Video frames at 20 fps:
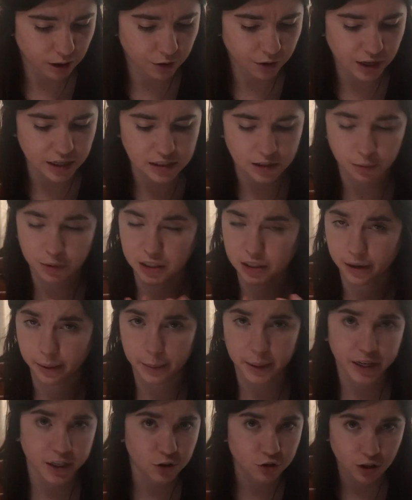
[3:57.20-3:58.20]
okay, so we know
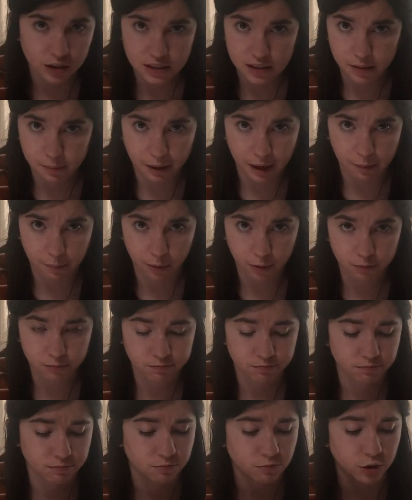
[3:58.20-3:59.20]
we can trust the Bible,
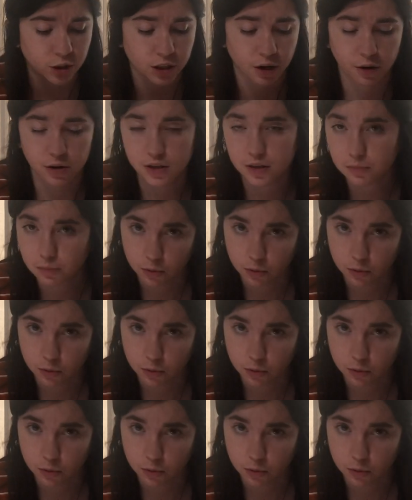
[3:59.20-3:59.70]
we know it's